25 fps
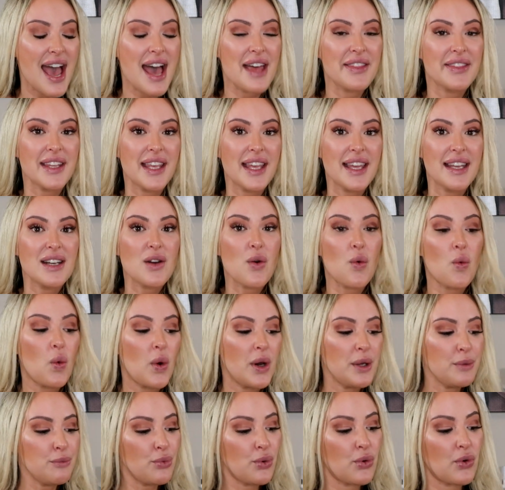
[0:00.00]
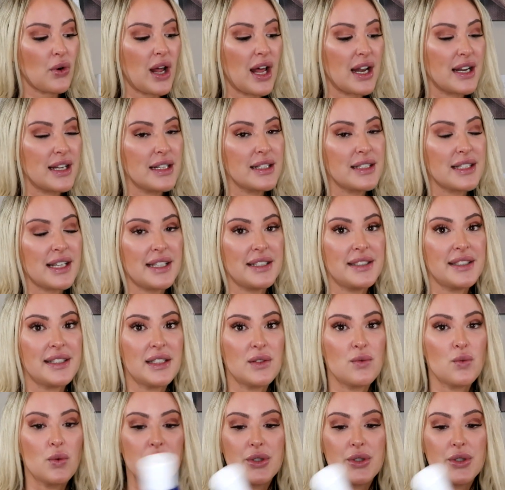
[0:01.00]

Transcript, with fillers: And then one product I did